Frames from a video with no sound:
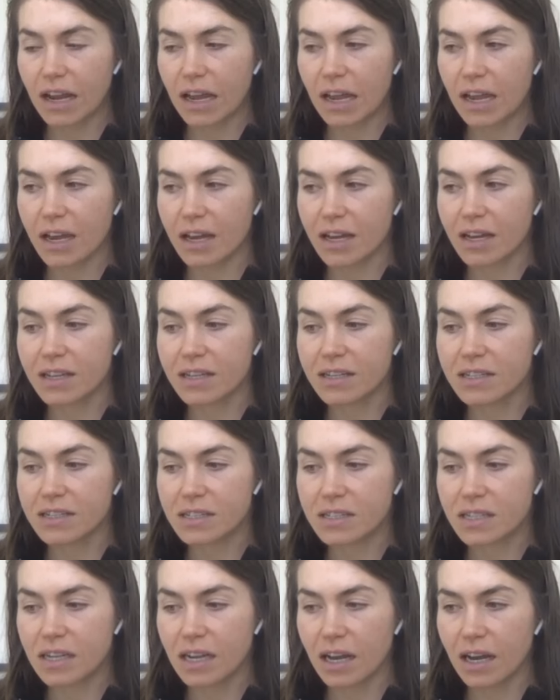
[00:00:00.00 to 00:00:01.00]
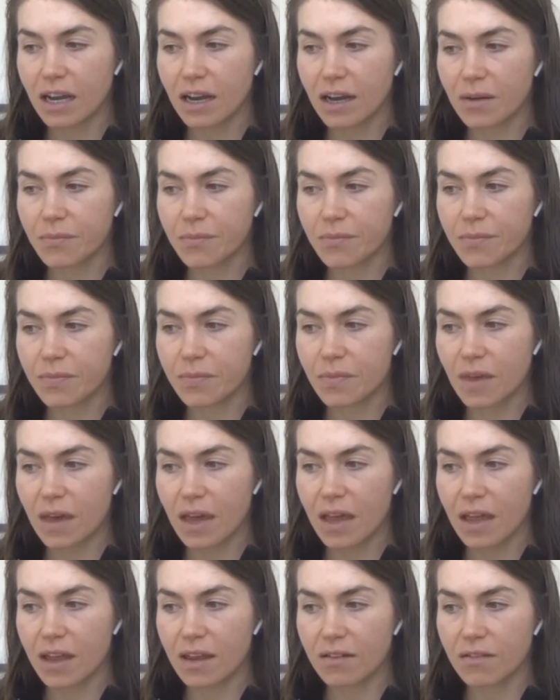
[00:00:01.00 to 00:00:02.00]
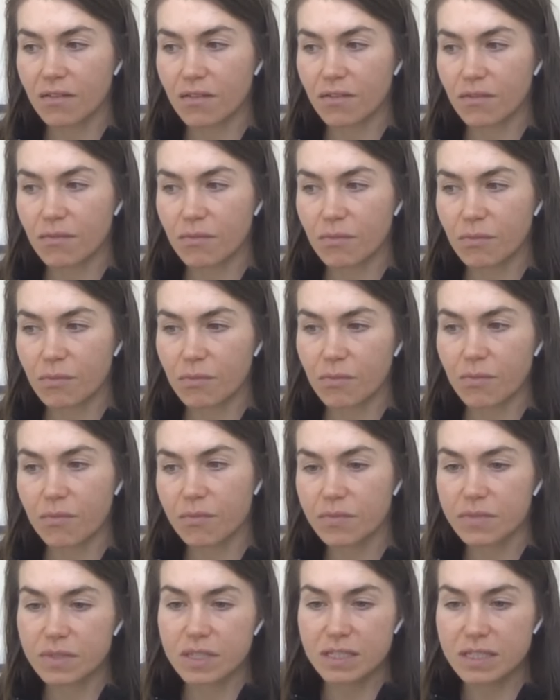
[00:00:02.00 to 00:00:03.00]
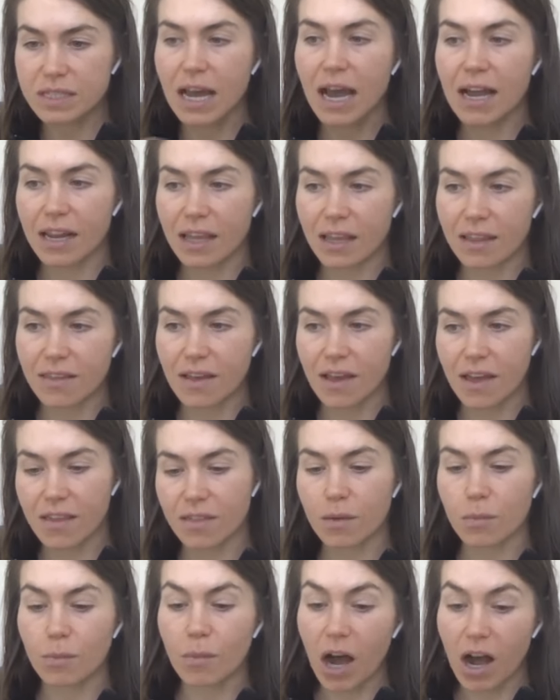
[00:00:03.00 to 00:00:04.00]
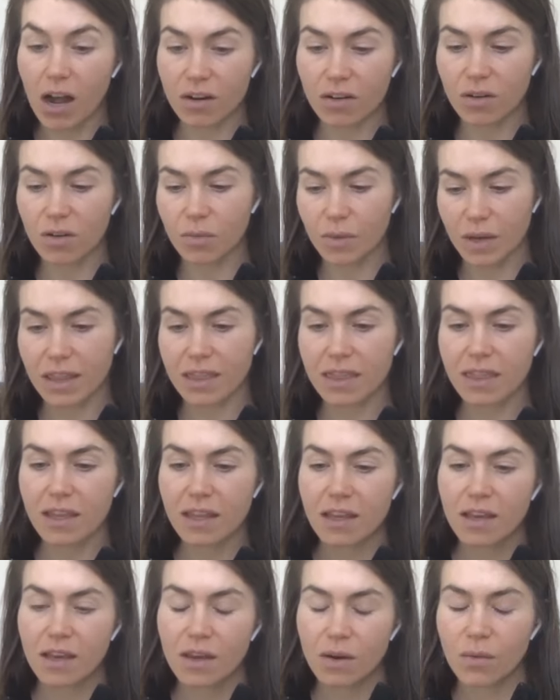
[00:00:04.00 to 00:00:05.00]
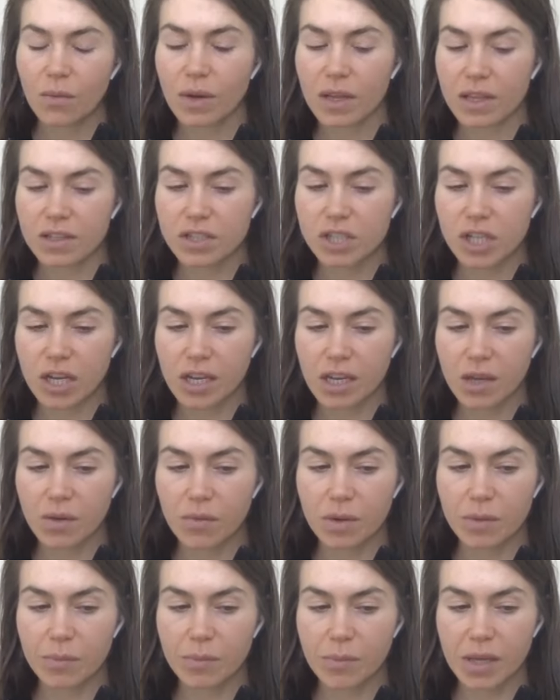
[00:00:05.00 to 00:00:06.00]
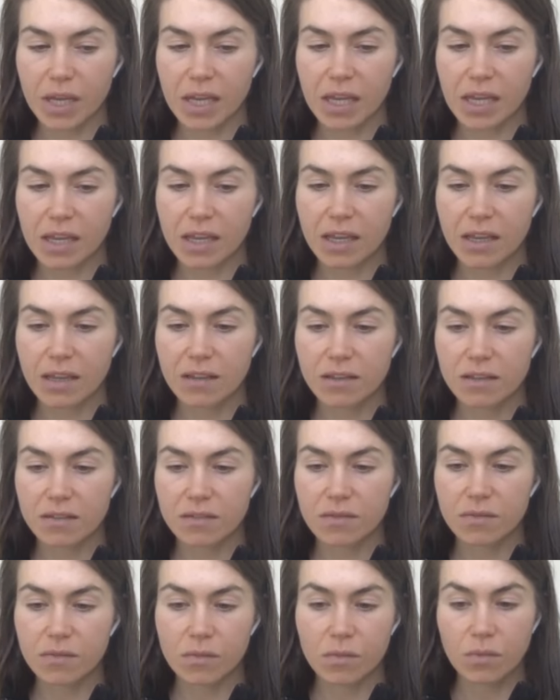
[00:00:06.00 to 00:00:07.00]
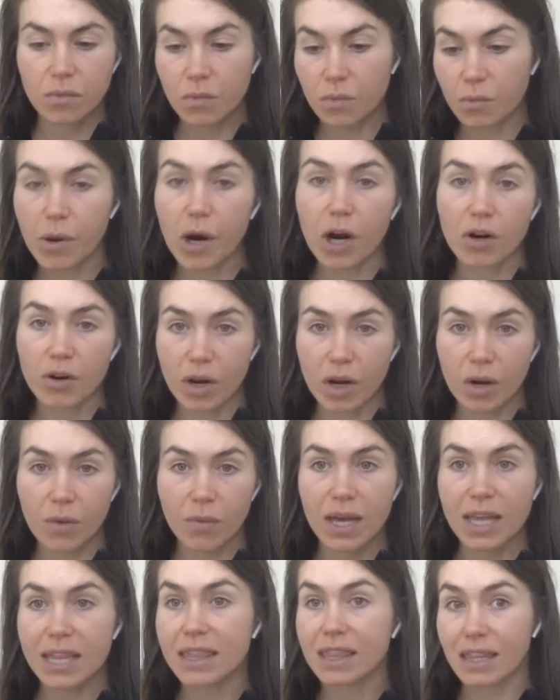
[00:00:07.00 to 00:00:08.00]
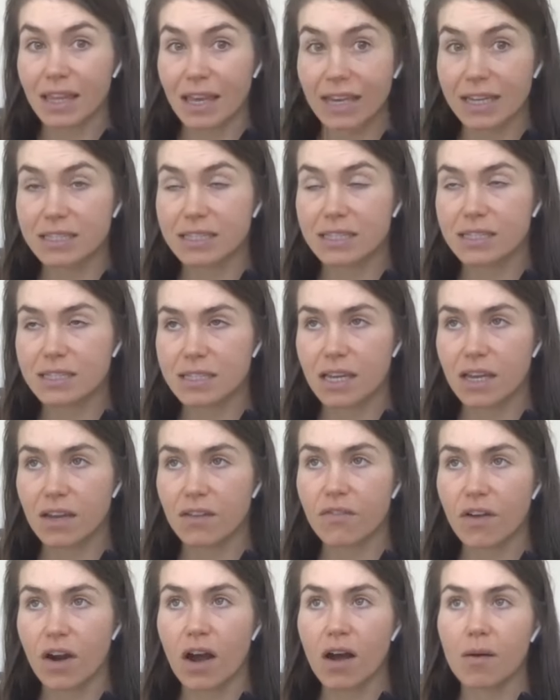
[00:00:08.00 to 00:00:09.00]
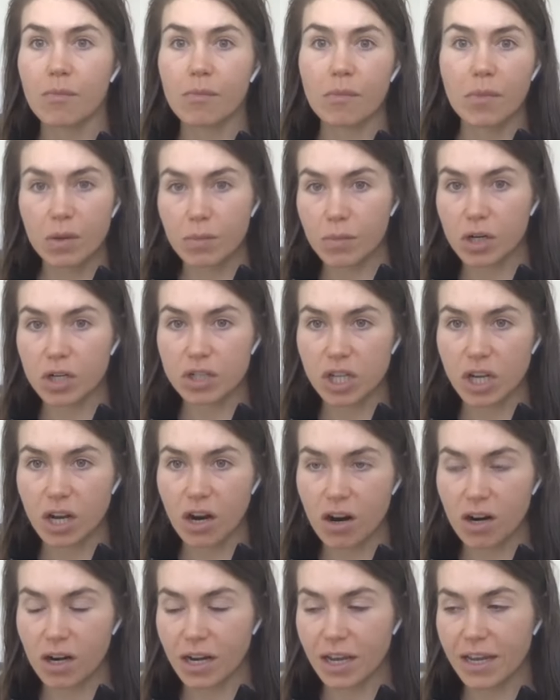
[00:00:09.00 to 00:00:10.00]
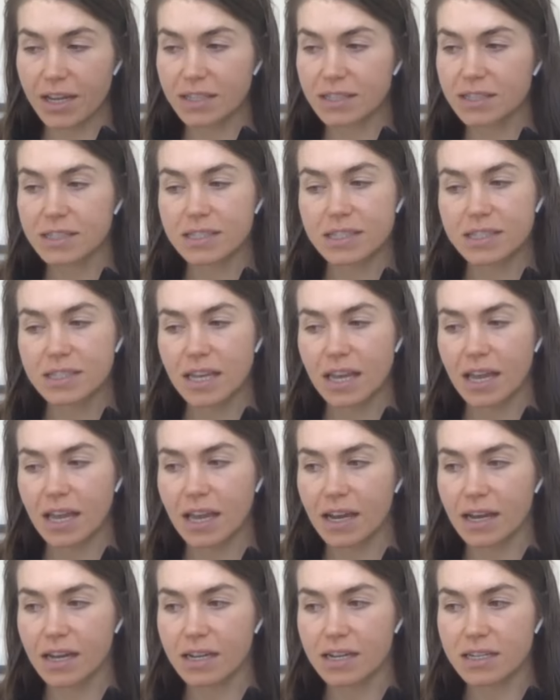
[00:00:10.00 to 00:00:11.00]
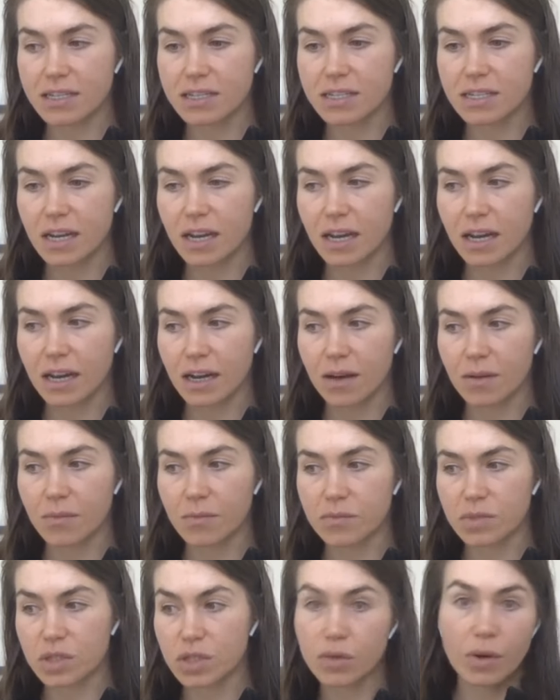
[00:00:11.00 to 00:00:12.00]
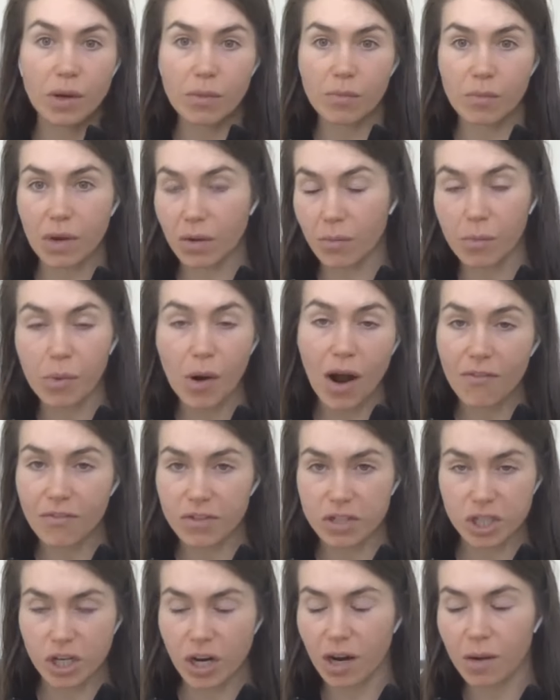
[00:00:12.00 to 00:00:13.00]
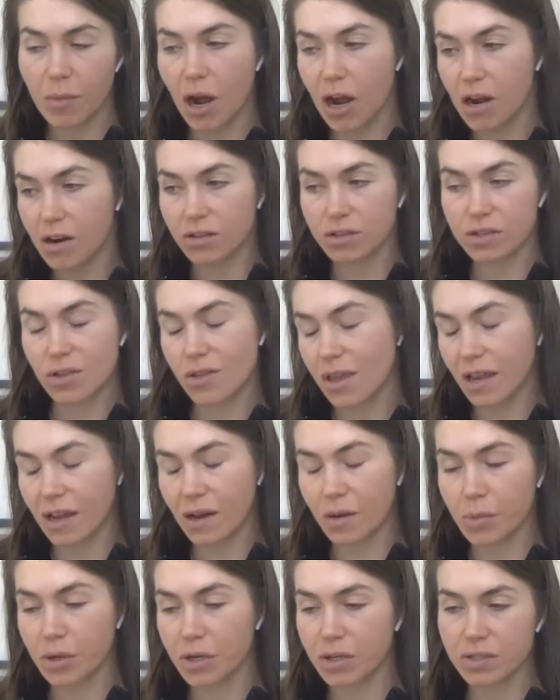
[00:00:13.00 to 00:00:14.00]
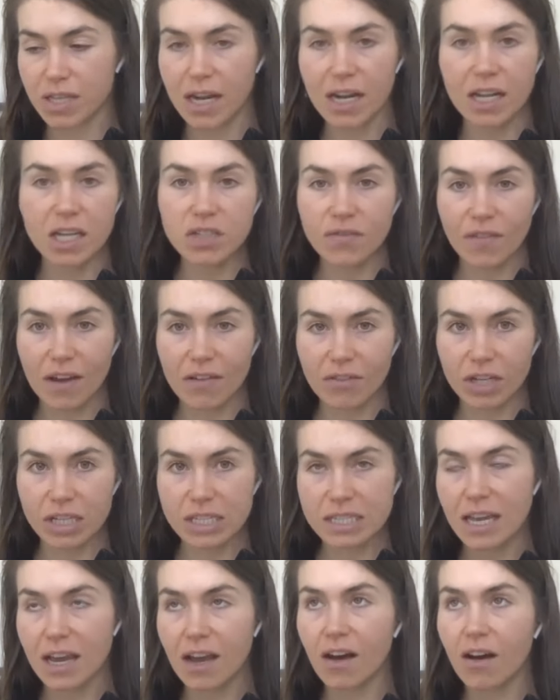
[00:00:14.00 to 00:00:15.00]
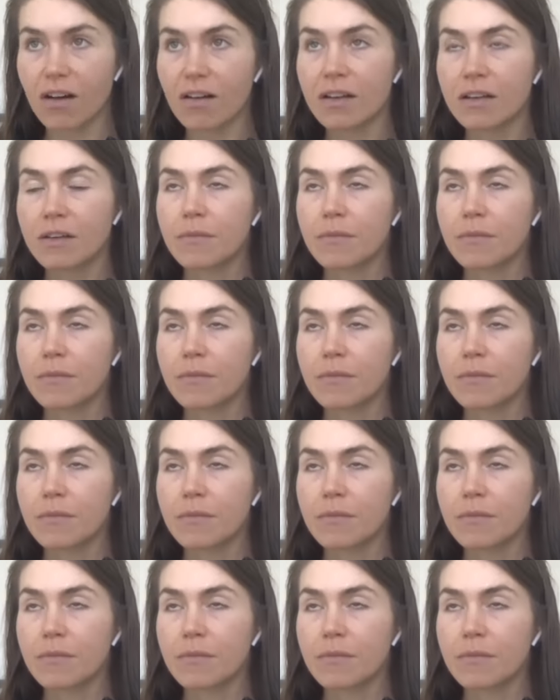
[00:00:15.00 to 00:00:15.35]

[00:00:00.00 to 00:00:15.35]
and um, and deciding that the model with with Jiggy would be partnering with licensing from emerging artists and um, doing a profit sharing model so they get a percentage of every sale.